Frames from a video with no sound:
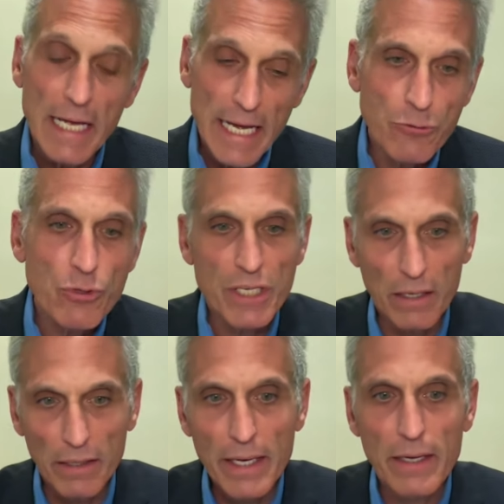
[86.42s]

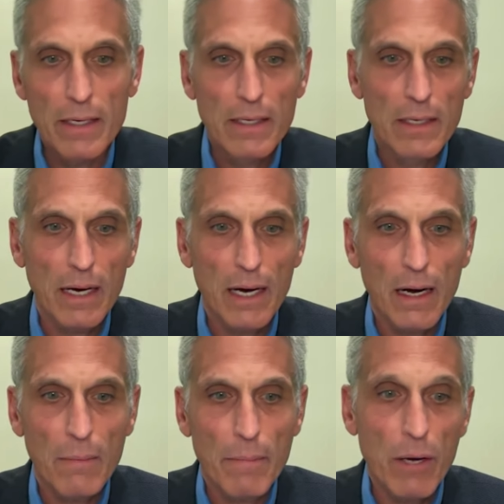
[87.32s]
Interestingly,
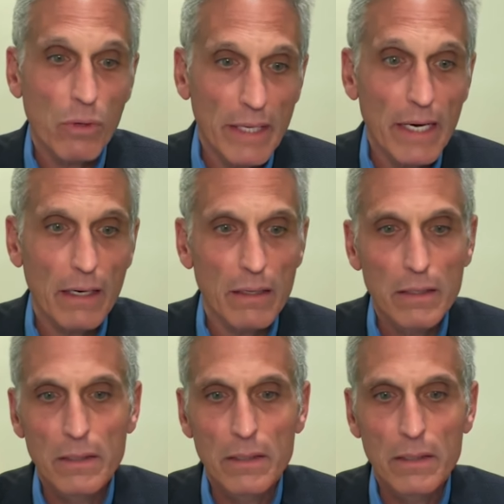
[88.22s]
uh, Mayo Clinic